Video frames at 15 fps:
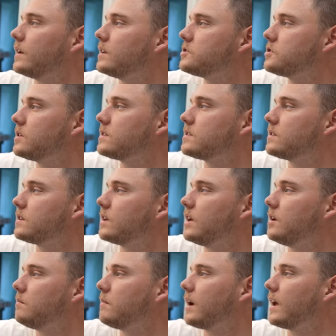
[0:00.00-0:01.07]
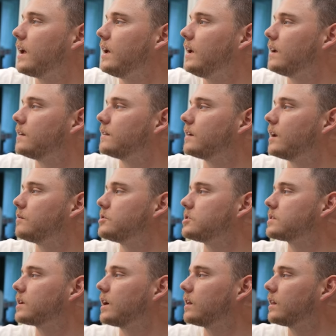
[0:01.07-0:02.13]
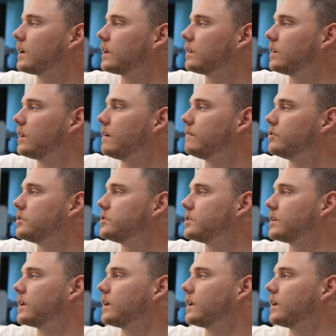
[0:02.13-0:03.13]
It's just in my hand, and I'm just kind of like leveraging